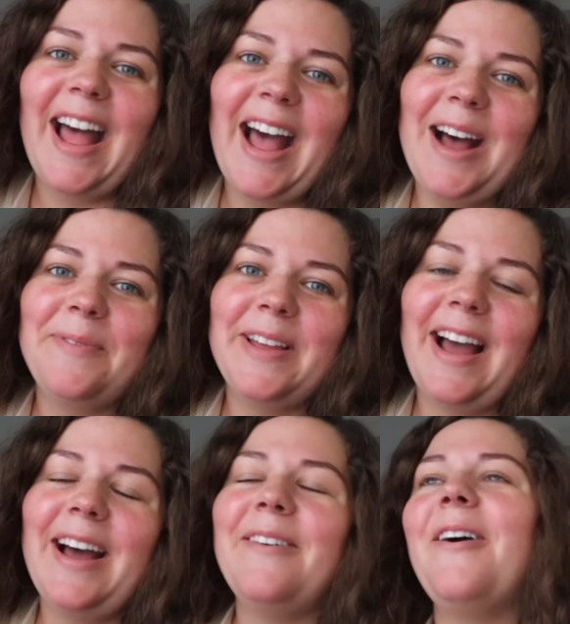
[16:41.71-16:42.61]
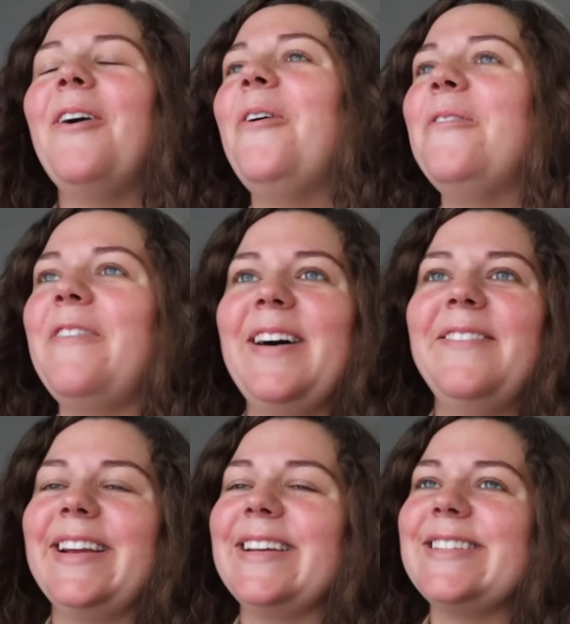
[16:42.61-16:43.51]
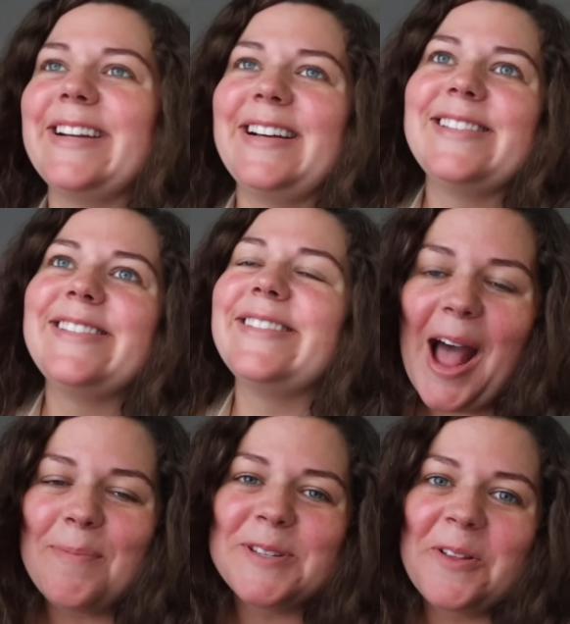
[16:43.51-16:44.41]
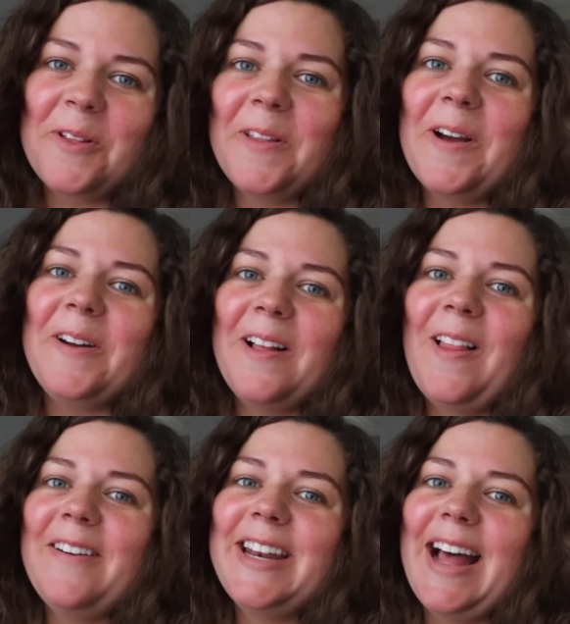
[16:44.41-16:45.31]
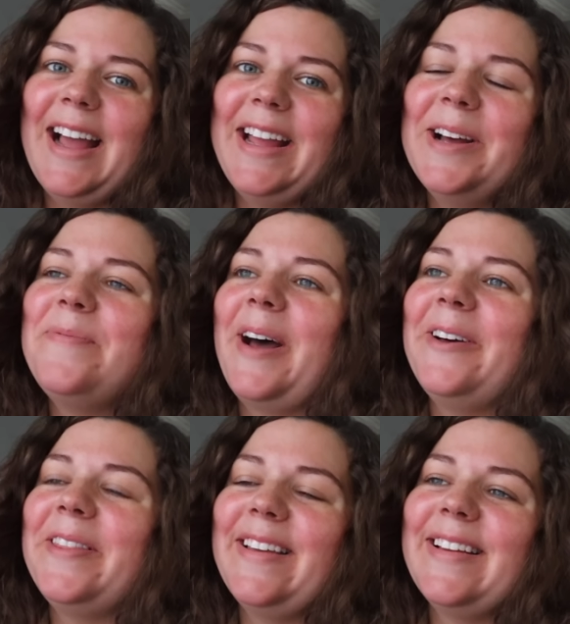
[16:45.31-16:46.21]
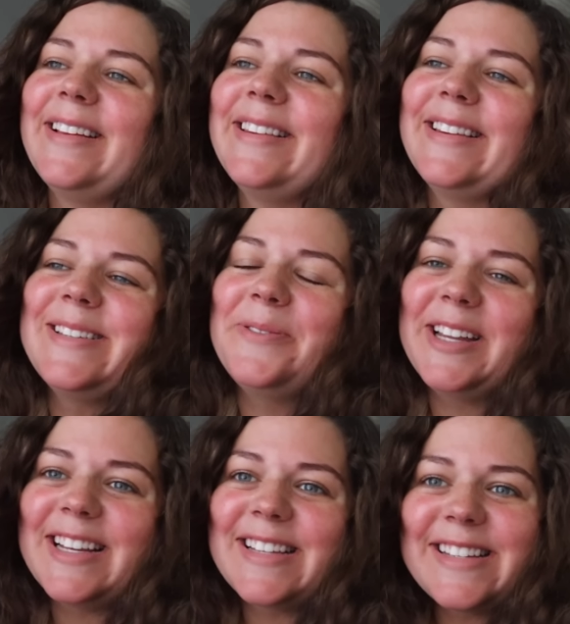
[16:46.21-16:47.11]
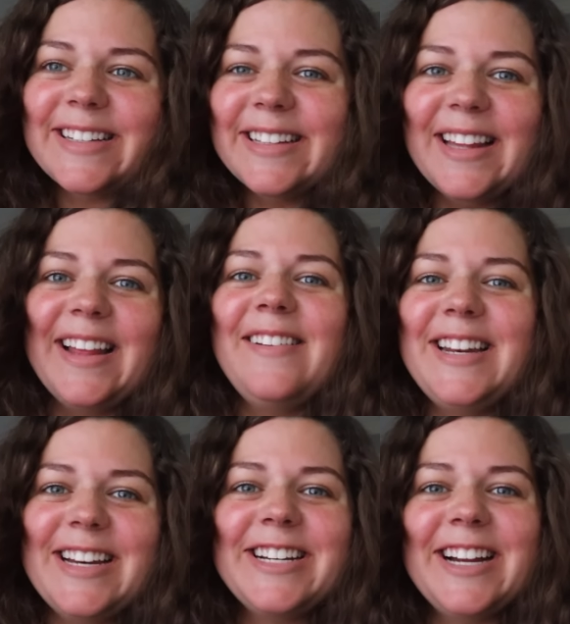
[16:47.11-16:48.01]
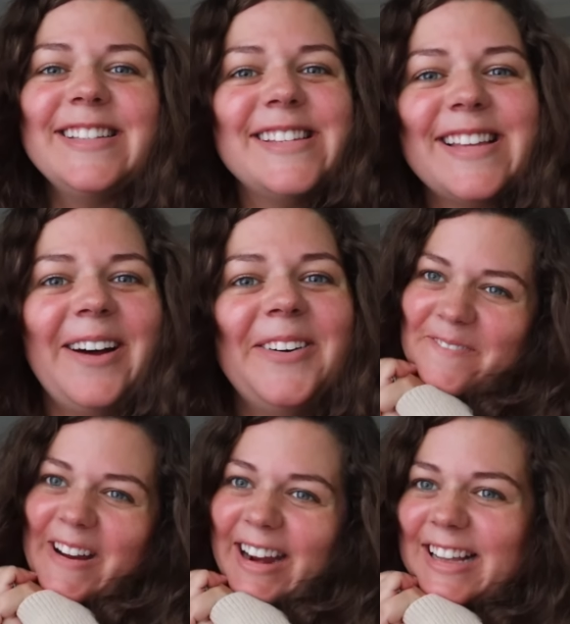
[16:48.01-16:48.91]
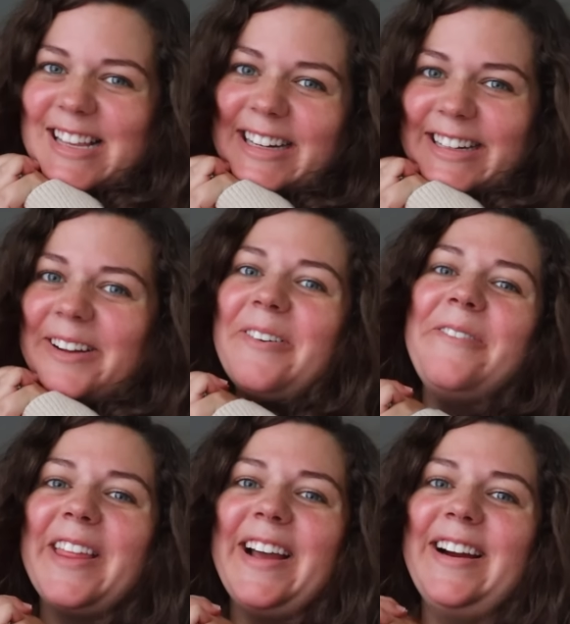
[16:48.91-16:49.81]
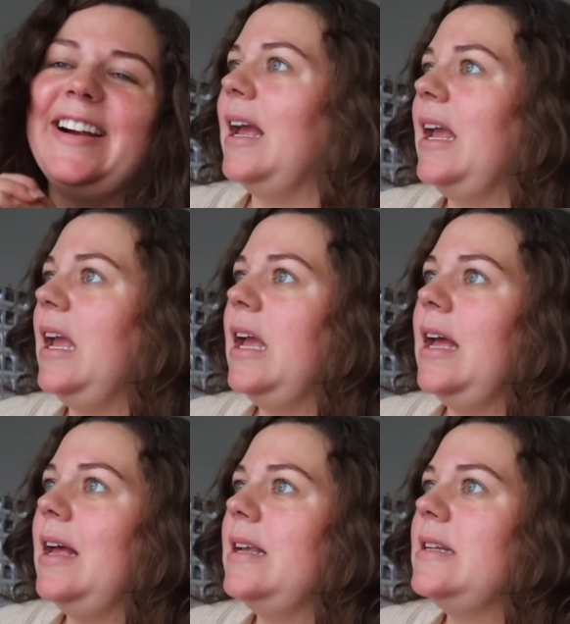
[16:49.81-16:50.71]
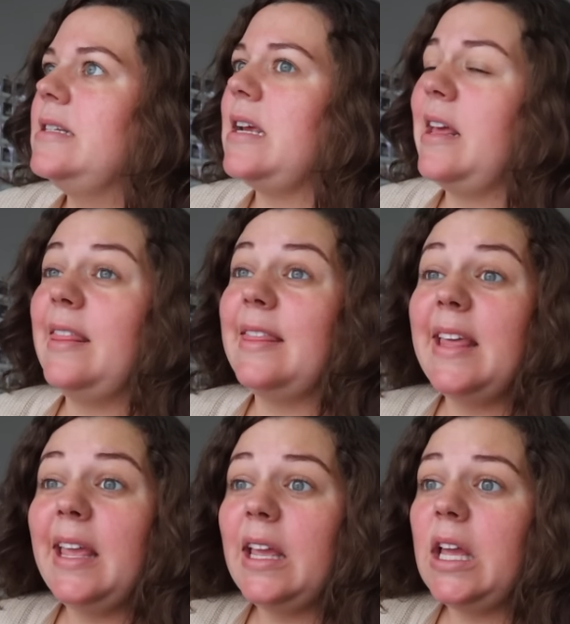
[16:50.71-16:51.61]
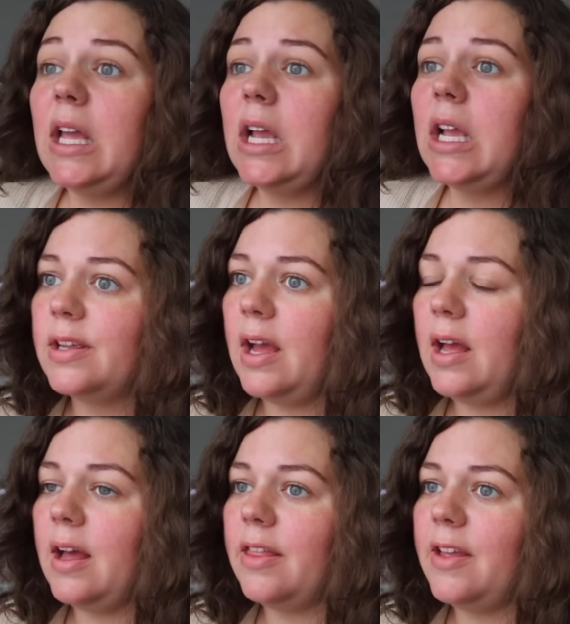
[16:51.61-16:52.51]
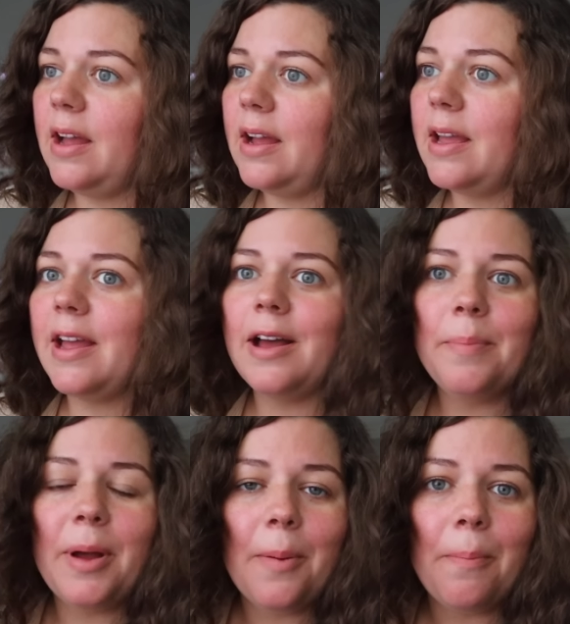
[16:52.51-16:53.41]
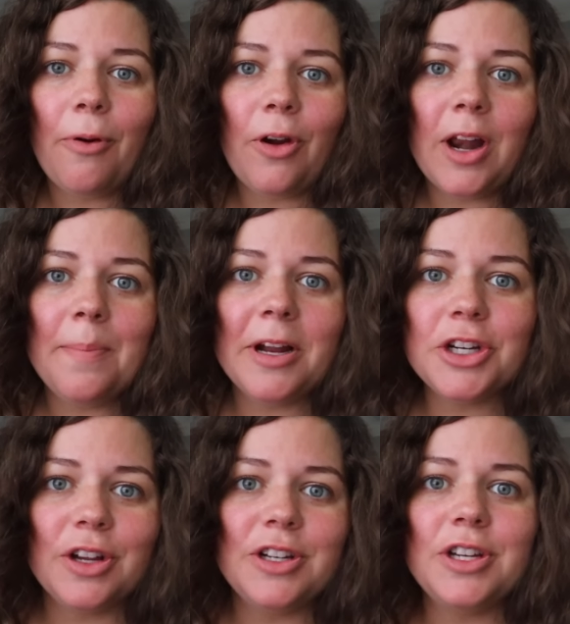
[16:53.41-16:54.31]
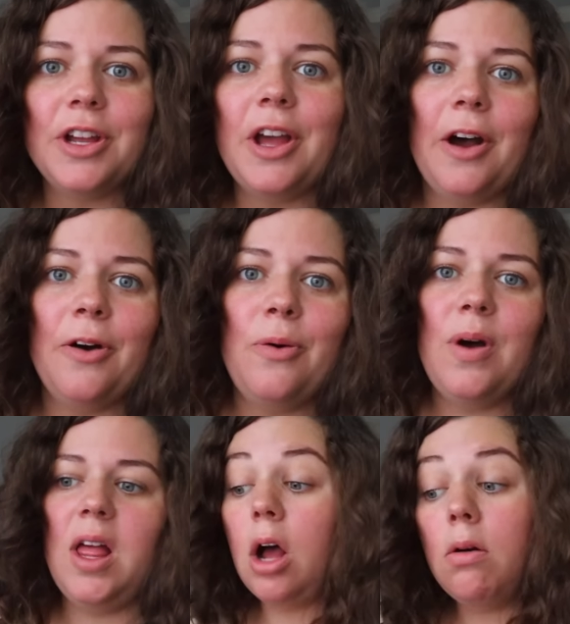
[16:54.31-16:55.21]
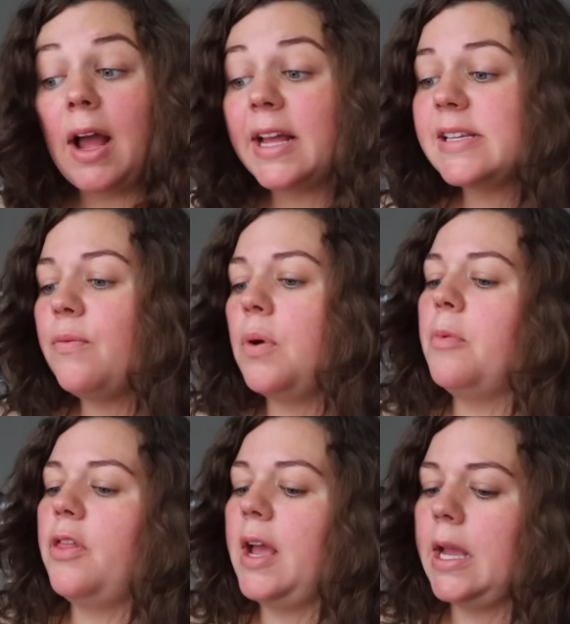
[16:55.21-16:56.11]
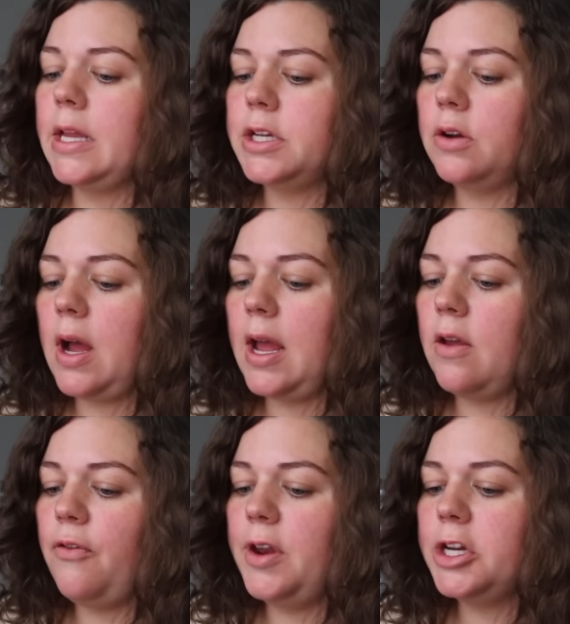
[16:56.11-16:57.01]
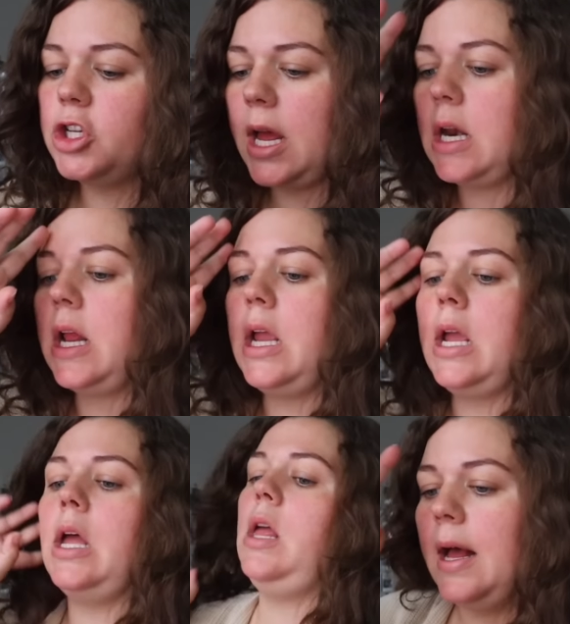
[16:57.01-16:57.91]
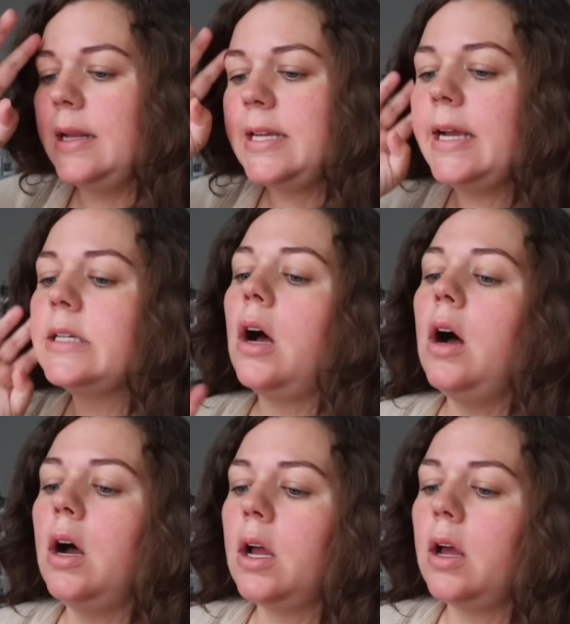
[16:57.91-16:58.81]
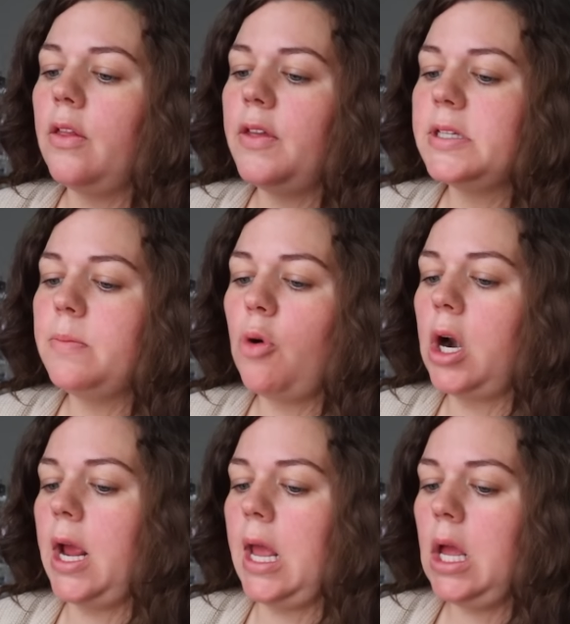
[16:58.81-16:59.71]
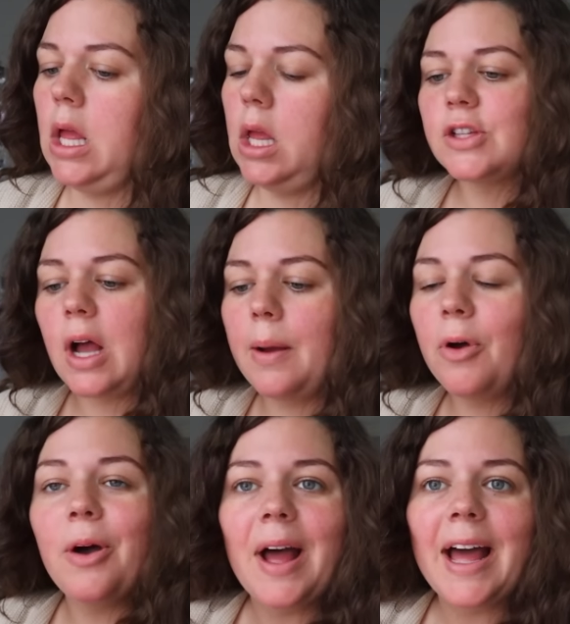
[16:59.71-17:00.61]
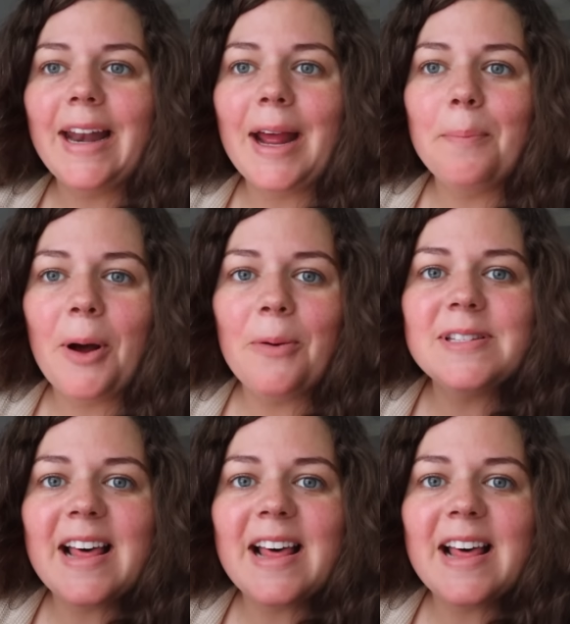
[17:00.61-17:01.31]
happy. I, our whole family is just absolutely on cloud nine about the, the sweetest little addition. So very excited to go over there. And I think, yeah, I think I am pretty much good to go. Oh, I guess I have one more thing I can do. I finished editing a TikTok this morning, so I will go ahead and post